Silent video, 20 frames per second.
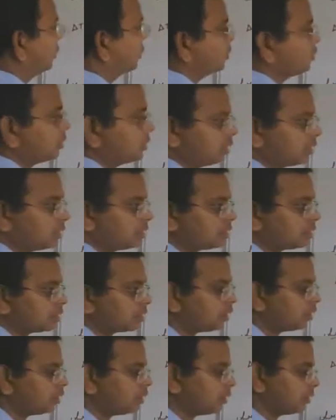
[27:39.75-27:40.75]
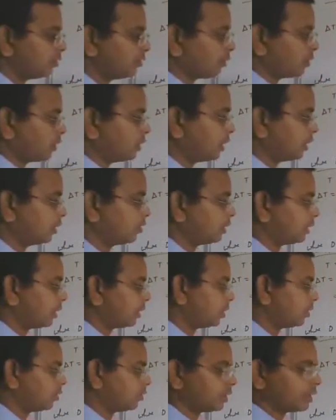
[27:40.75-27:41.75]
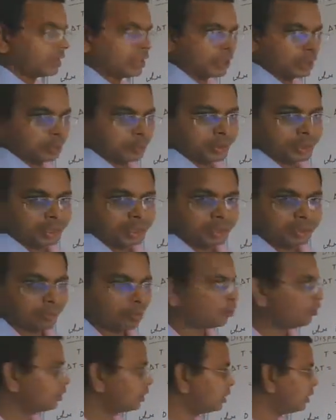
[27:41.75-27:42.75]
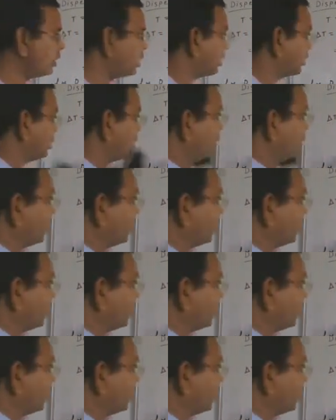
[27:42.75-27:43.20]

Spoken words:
So this is the derivation of the dispersion coefficient.